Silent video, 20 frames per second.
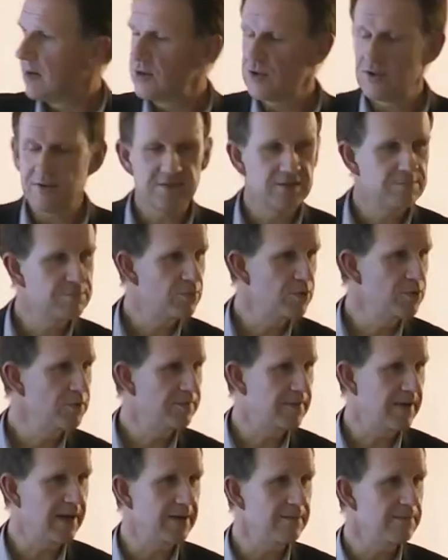And just to
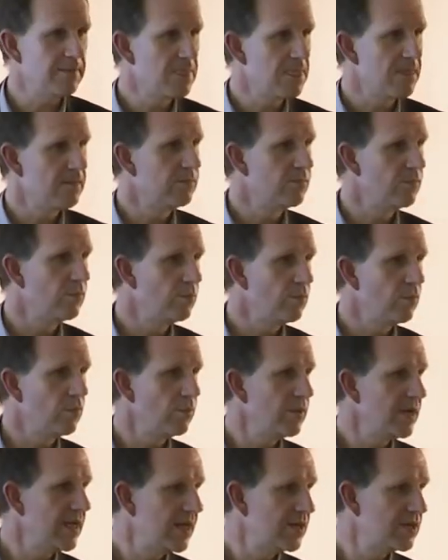prove that,
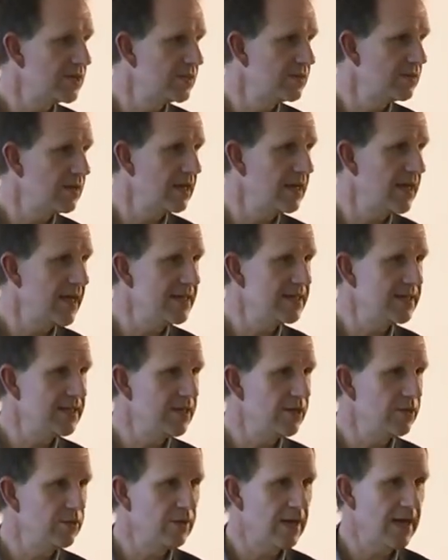we had a
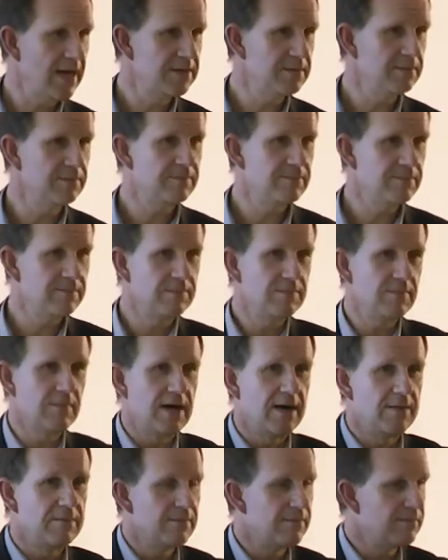lady who had a
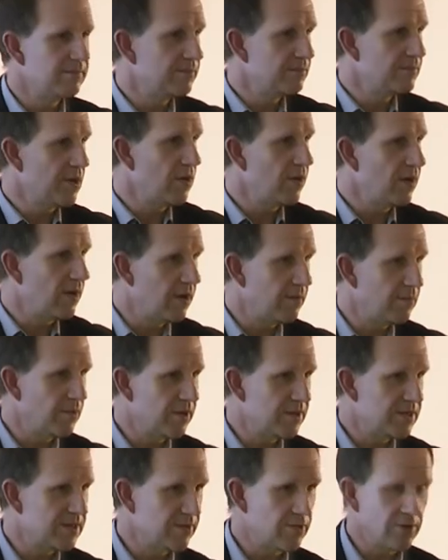polar heart
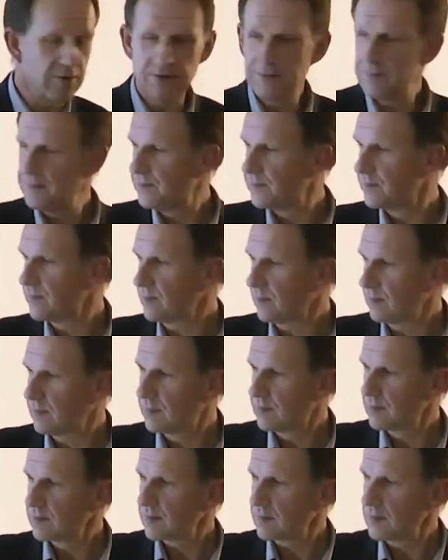monitor on,
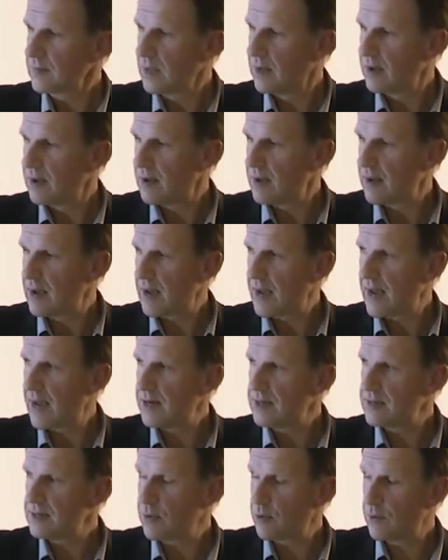
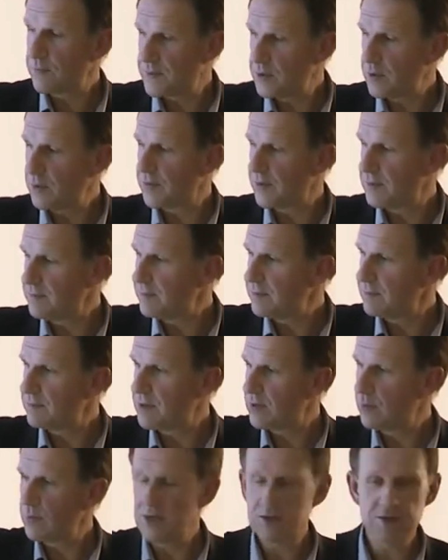and there were a few of them,
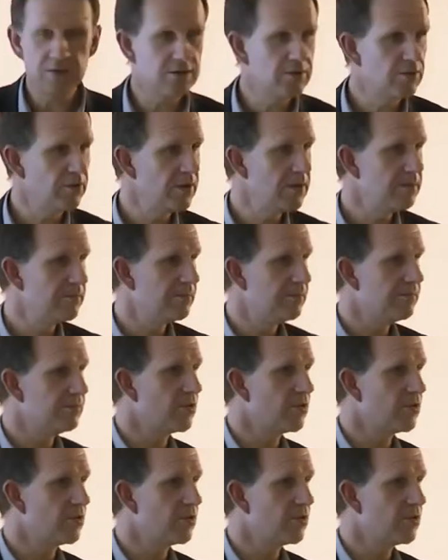but we took her on a